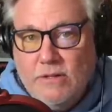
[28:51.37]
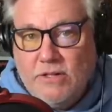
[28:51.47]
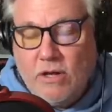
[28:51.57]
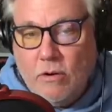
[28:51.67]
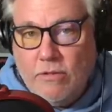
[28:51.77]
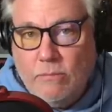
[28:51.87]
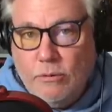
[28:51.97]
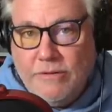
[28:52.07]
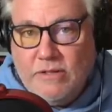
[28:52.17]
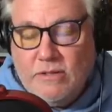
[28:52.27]
to go to the
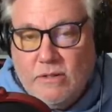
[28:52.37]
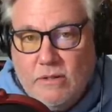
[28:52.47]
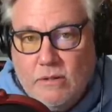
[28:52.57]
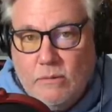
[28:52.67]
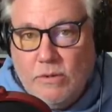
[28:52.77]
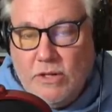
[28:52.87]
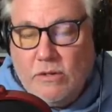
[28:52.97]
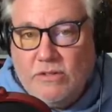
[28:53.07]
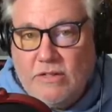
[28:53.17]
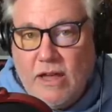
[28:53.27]
movies when you
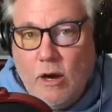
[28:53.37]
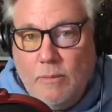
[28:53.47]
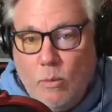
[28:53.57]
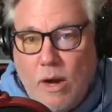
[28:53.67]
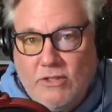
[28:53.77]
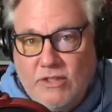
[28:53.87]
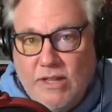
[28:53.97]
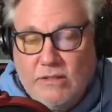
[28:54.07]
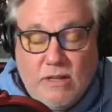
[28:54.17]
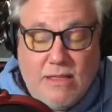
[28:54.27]
can stay home and watch things.